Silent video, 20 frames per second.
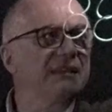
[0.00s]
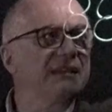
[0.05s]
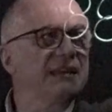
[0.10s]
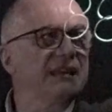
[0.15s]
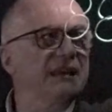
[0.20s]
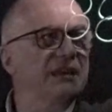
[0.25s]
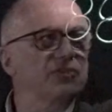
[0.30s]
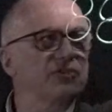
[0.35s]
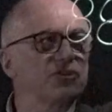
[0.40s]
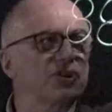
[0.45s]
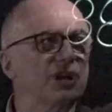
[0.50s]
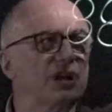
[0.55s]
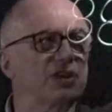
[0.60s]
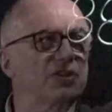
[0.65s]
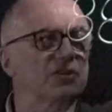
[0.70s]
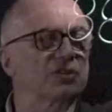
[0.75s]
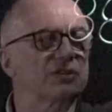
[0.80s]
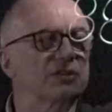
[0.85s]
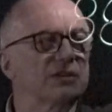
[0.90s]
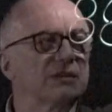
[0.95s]
has changed.
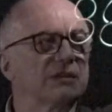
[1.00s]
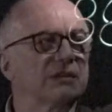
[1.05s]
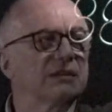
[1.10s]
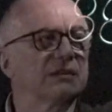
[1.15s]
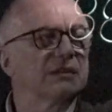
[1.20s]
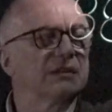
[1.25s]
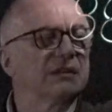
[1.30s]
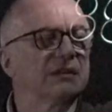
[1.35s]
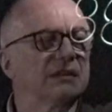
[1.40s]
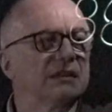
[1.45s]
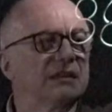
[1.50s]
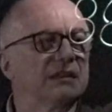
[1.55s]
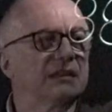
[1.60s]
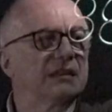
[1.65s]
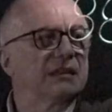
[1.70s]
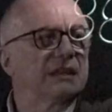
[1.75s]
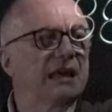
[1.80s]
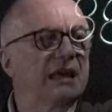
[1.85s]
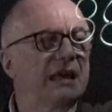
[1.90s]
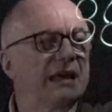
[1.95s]

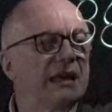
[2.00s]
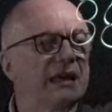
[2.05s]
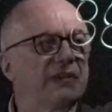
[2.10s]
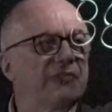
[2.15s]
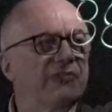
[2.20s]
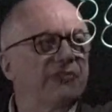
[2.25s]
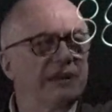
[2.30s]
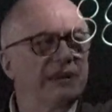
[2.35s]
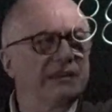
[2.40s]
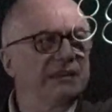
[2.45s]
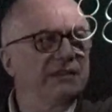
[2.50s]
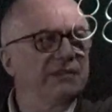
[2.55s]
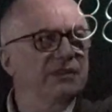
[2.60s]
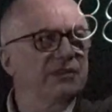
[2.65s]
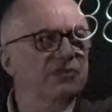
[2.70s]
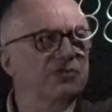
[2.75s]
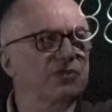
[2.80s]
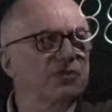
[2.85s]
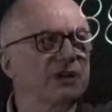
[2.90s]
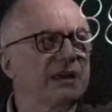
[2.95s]
The effective
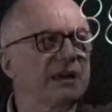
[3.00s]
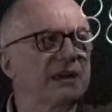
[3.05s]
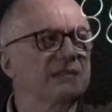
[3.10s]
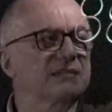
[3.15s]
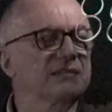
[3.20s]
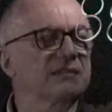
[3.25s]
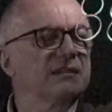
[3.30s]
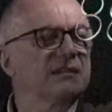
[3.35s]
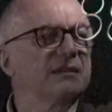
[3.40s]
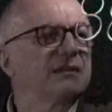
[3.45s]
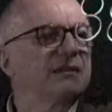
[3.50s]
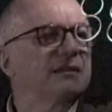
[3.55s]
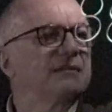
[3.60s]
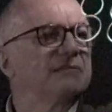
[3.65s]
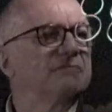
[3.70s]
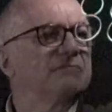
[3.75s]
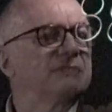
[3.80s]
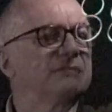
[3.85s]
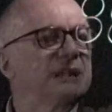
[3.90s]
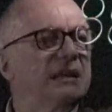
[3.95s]
stress,
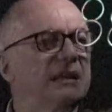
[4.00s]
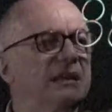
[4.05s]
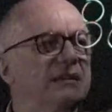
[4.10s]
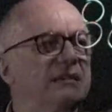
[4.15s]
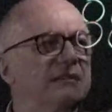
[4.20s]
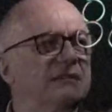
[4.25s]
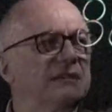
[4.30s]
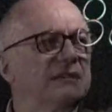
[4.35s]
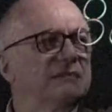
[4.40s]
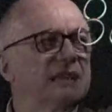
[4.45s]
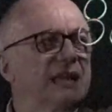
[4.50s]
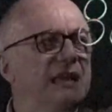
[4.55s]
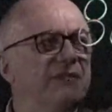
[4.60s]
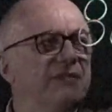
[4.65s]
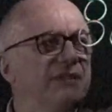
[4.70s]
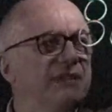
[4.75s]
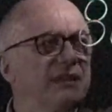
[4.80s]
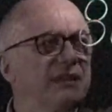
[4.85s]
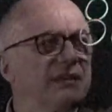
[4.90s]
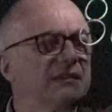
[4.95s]

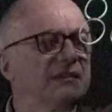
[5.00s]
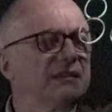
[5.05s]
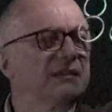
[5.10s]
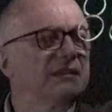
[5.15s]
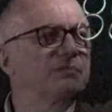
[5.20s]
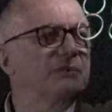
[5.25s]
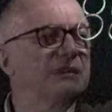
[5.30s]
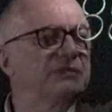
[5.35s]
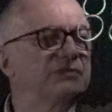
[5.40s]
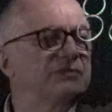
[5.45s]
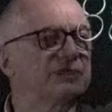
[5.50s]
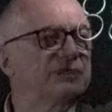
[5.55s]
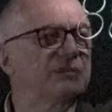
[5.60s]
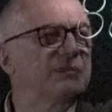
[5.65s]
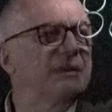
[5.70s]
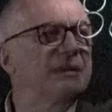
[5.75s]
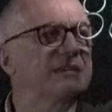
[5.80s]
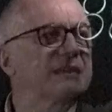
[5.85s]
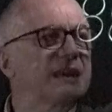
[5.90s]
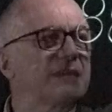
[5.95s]
everything
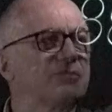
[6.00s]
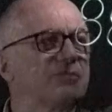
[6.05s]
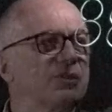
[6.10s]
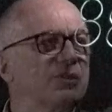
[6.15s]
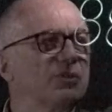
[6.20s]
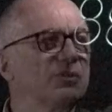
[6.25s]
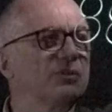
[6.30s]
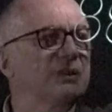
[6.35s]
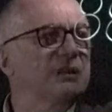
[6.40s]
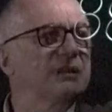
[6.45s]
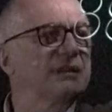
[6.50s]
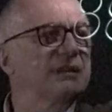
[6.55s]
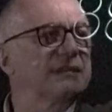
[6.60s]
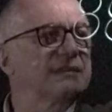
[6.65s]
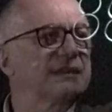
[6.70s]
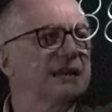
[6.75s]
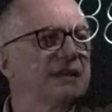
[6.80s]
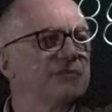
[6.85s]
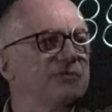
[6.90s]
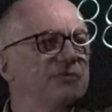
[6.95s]
remains absolutely the
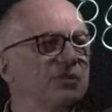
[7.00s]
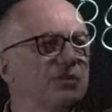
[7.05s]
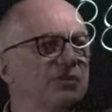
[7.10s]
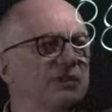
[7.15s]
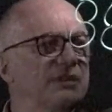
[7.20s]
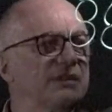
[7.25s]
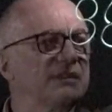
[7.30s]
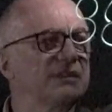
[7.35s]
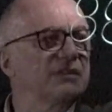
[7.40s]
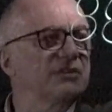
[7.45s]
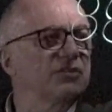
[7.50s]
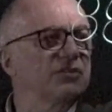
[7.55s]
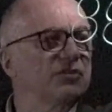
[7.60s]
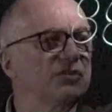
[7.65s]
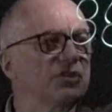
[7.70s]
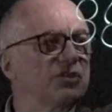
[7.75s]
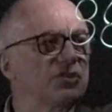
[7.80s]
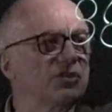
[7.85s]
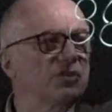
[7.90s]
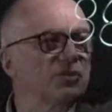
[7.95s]
same, so this is
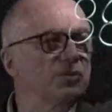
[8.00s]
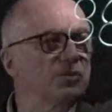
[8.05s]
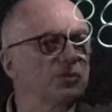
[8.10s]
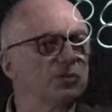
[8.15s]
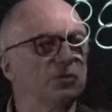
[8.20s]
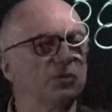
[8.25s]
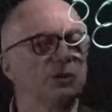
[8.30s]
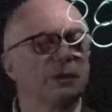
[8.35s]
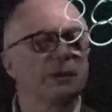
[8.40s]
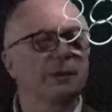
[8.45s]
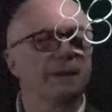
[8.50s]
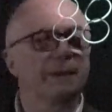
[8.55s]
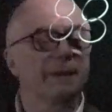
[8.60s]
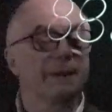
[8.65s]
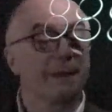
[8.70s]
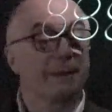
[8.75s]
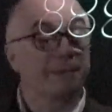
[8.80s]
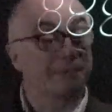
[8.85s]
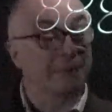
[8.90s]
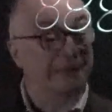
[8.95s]
condition 2. But